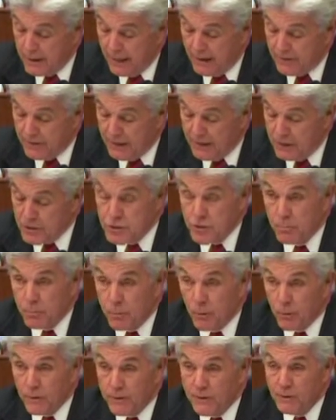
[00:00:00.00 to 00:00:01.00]
I think it's
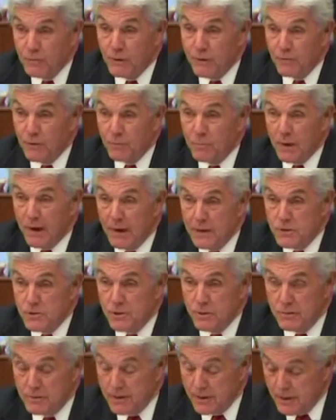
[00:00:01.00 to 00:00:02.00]
important that we
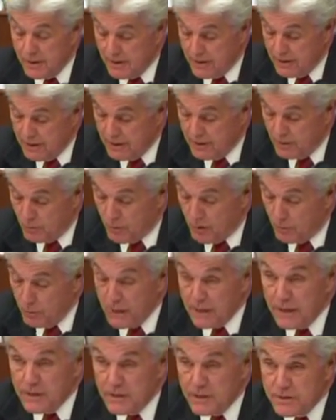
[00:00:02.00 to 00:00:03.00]
remind you where
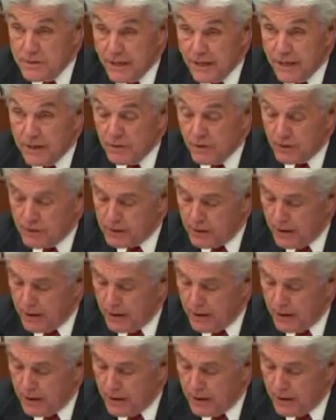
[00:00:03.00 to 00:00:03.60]
we need to head our